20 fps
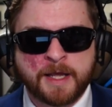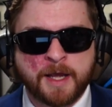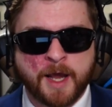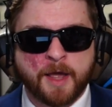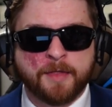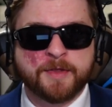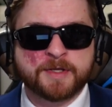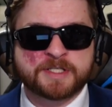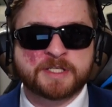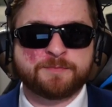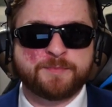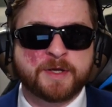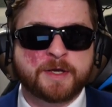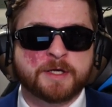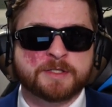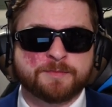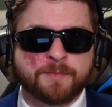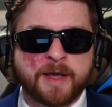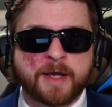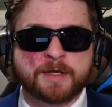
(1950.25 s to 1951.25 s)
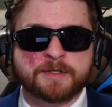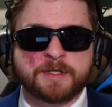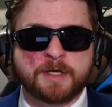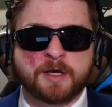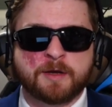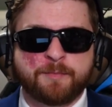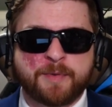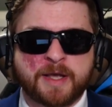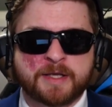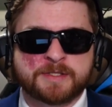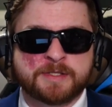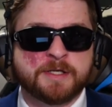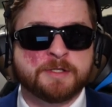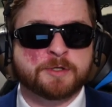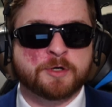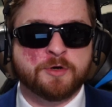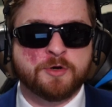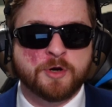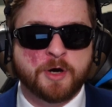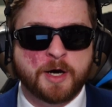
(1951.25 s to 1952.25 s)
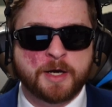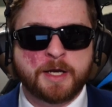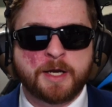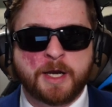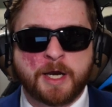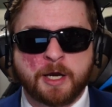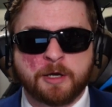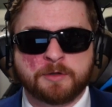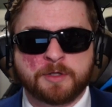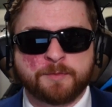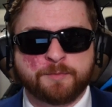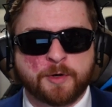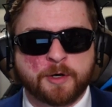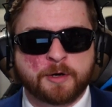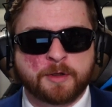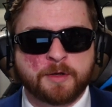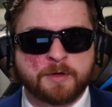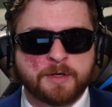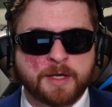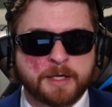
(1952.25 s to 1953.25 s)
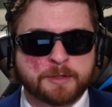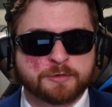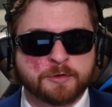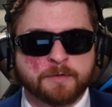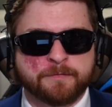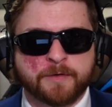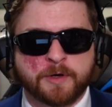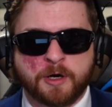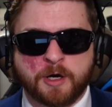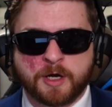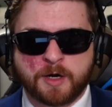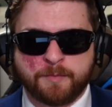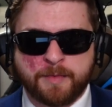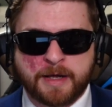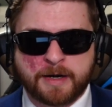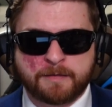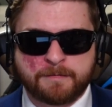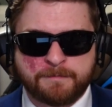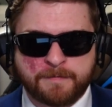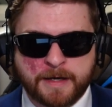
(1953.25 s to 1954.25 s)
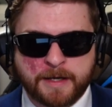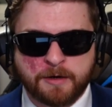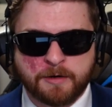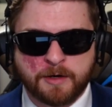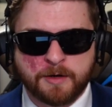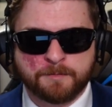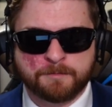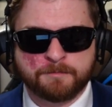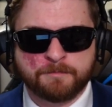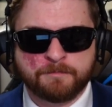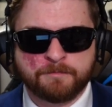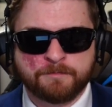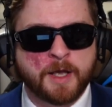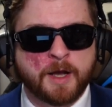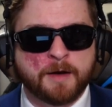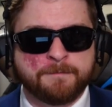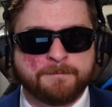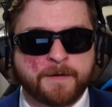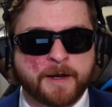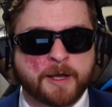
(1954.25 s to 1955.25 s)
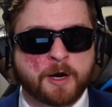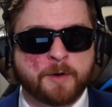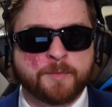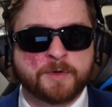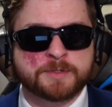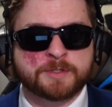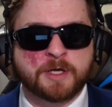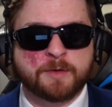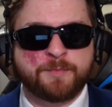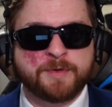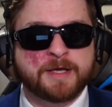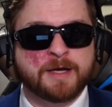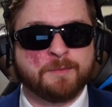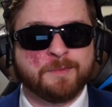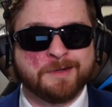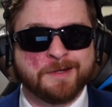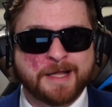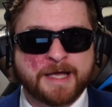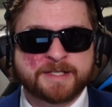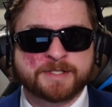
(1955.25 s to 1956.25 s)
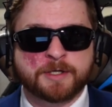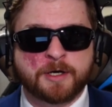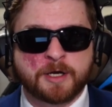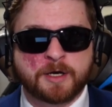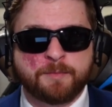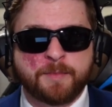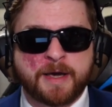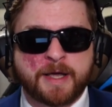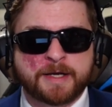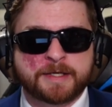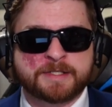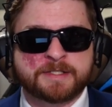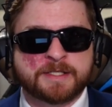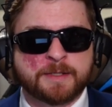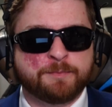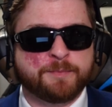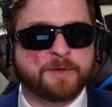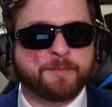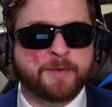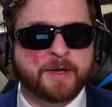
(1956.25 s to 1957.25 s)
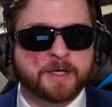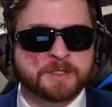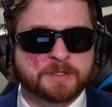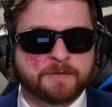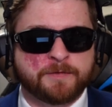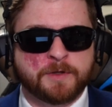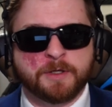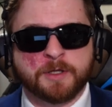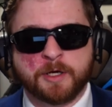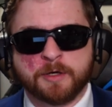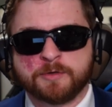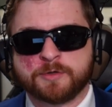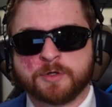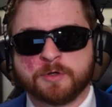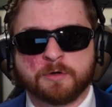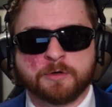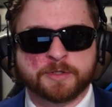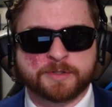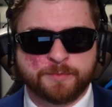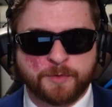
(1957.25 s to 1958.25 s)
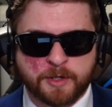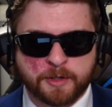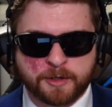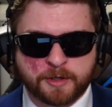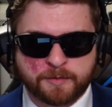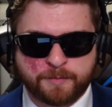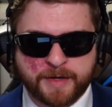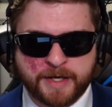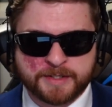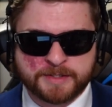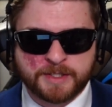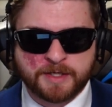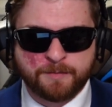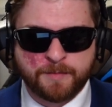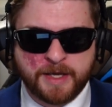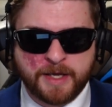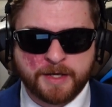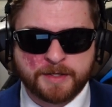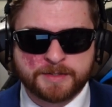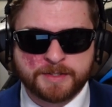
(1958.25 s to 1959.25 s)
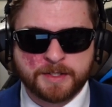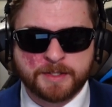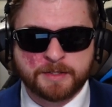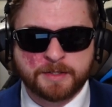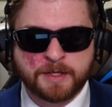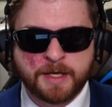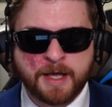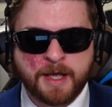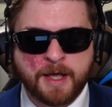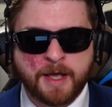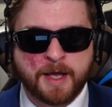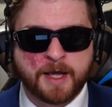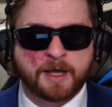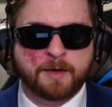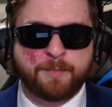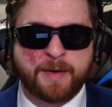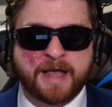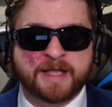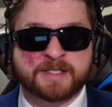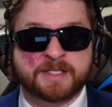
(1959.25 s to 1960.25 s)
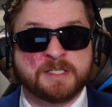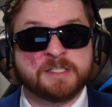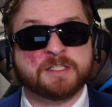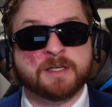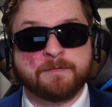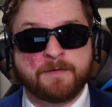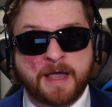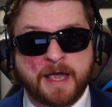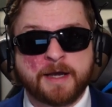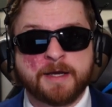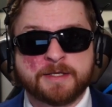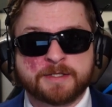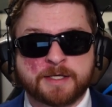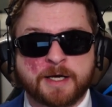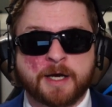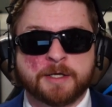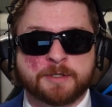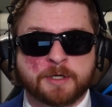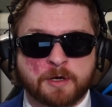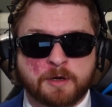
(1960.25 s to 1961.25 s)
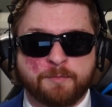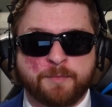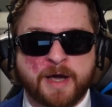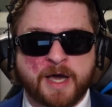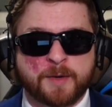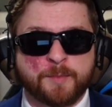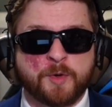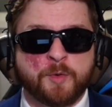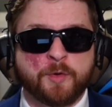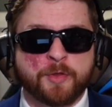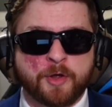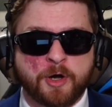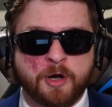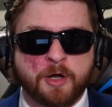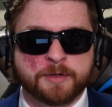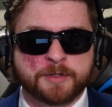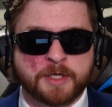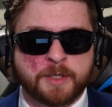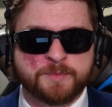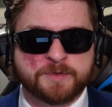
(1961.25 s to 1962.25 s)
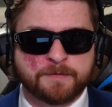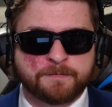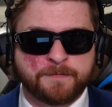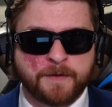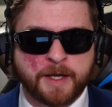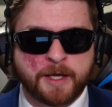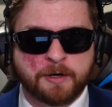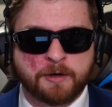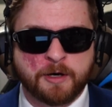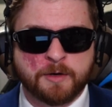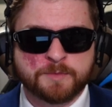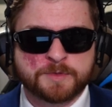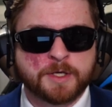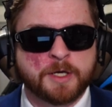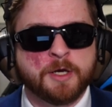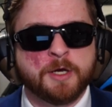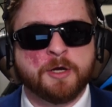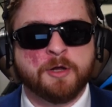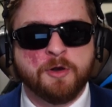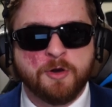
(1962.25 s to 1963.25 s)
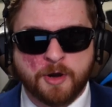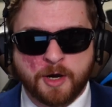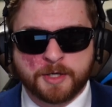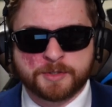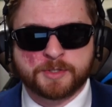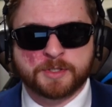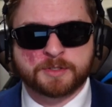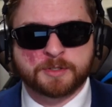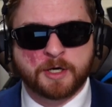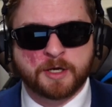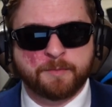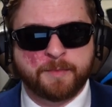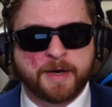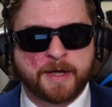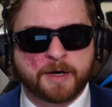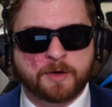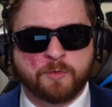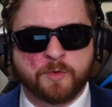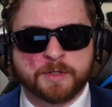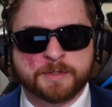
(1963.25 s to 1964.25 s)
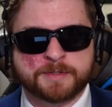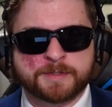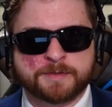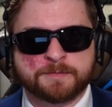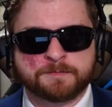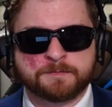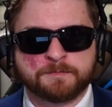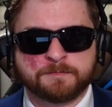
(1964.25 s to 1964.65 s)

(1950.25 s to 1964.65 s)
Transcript: And this is because magazine capacities are not inherently part of the nature of an automatic firearm. A firearm does not become less automatic simply because of a larger or smaller capacity magazine, and capacities of any size are compatible with all types of firearms, not just automatic ones.